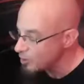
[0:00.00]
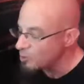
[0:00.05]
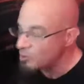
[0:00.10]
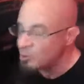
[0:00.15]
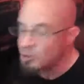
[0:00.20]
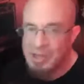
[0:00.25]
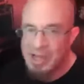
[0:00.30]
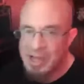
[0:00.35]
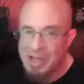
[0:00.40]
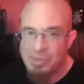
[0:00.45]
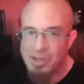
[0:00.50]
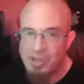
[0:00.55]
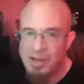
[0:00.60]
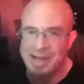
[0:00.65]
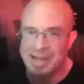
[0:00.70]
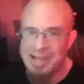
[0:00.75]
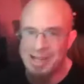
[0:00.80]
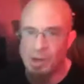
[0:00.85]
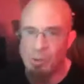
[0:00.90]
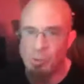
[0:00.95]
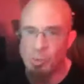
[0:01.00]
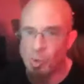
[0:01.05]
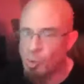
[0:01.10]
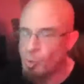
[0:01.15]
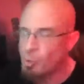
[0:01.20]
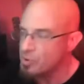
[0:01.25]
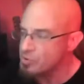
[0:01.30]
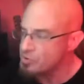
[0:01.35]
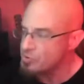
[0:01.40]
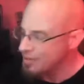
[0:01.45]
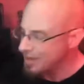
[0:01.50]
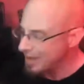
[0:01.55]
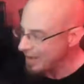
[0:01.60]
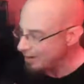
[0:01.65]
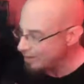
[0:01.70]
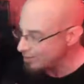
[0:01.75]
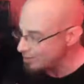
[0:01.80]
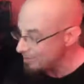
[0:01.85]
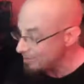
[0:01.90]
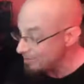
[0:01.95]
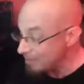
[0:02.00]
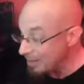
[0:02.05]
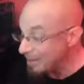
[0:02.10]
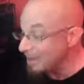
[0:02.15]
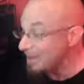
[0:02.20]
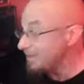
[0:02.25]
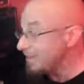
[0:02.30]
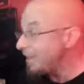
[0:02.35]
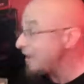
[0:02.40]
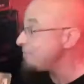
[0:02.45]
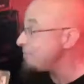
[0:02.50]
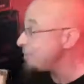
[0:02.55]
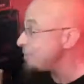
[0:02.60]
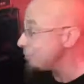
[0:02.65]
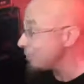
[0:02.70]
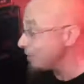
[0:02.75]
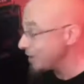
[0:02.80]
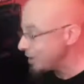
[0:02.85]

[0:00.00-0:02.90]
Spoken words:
I thought it had like a Woolworths tag or something like that'd be